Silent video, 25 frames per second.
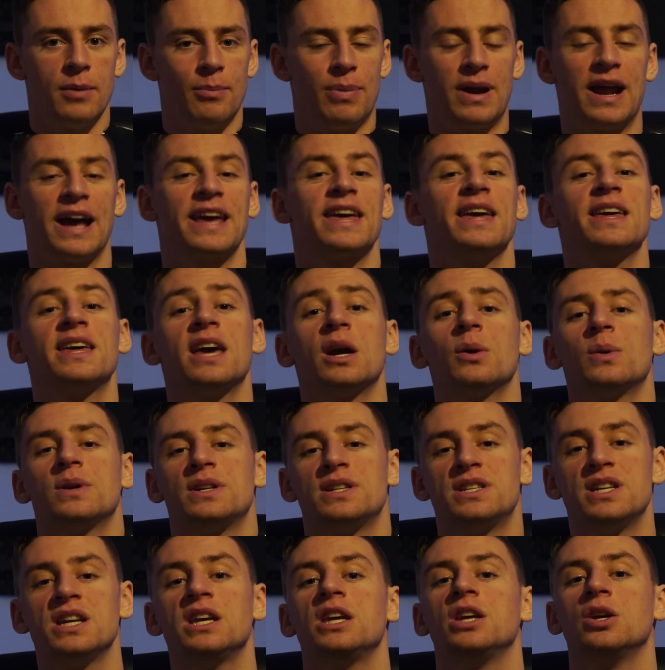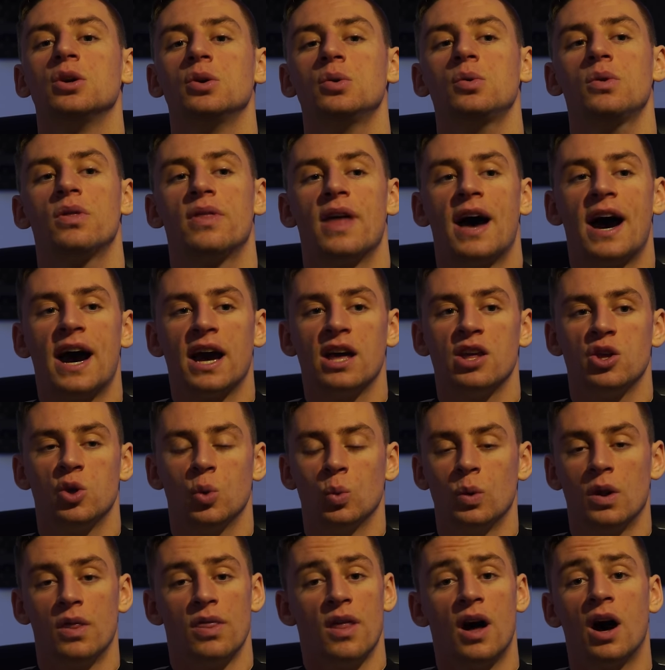but I can guarantee you that
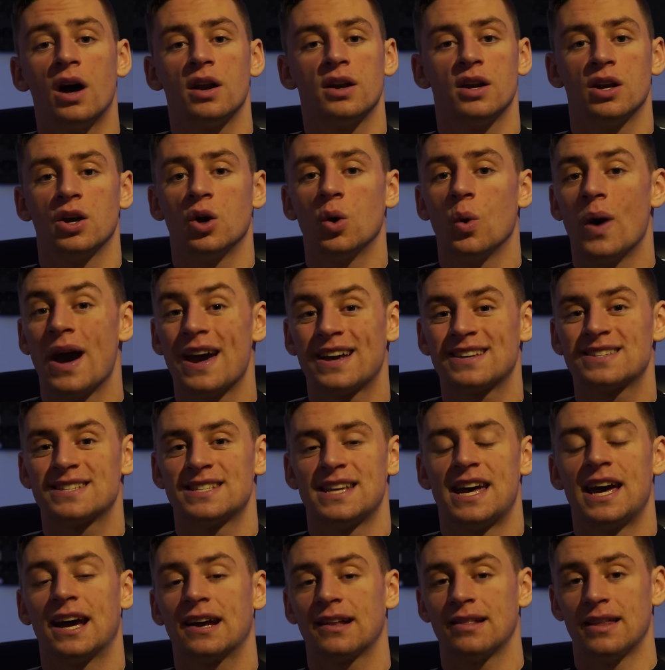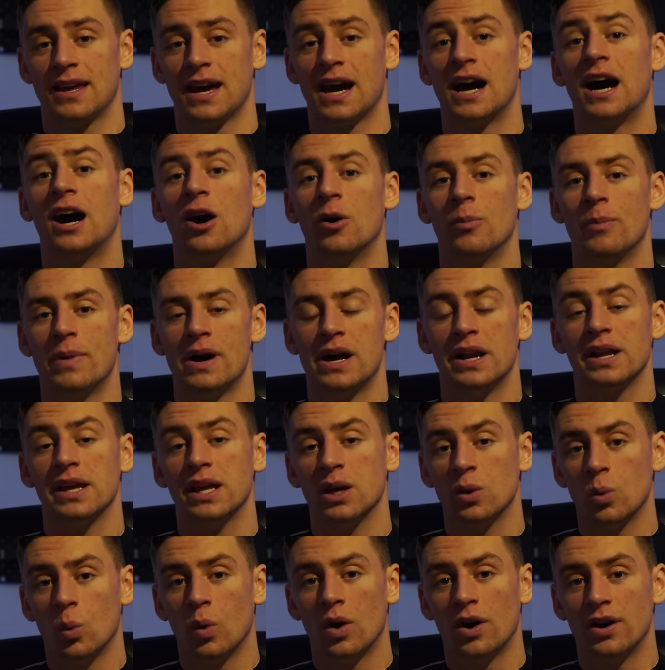you will not know exactly how
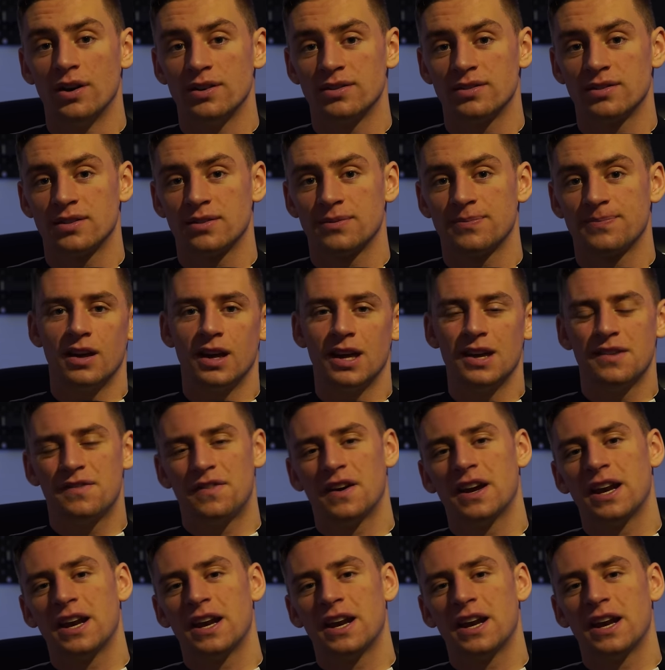many it was. If